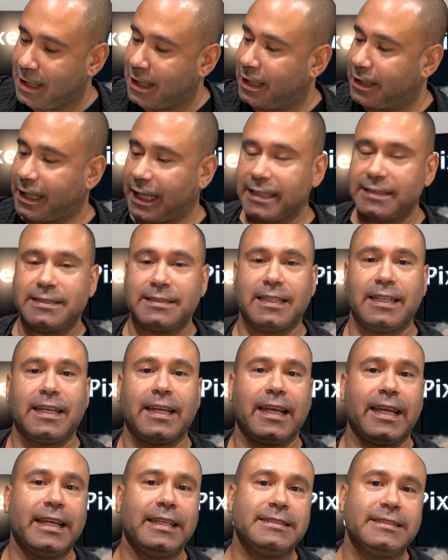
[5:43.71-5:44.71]
A nice,
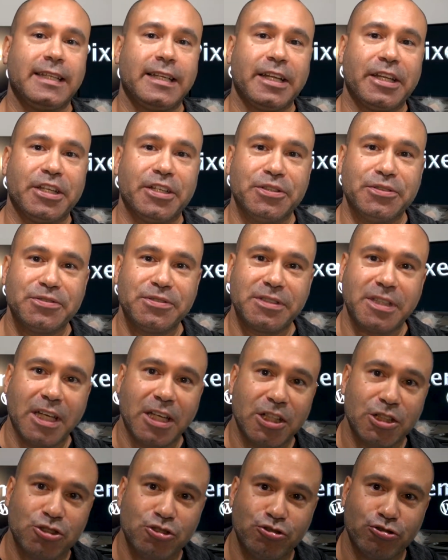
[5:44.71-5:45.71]
easy to use
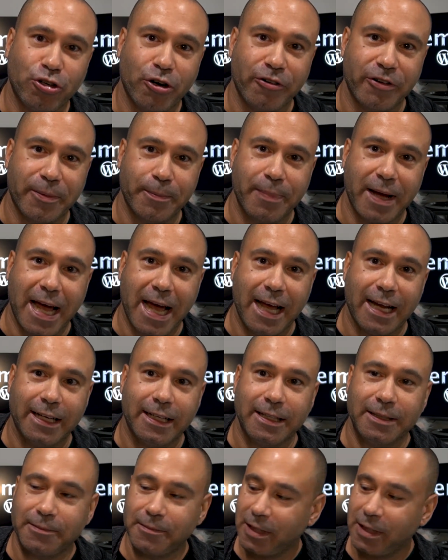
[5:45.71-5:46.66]
drawing pad.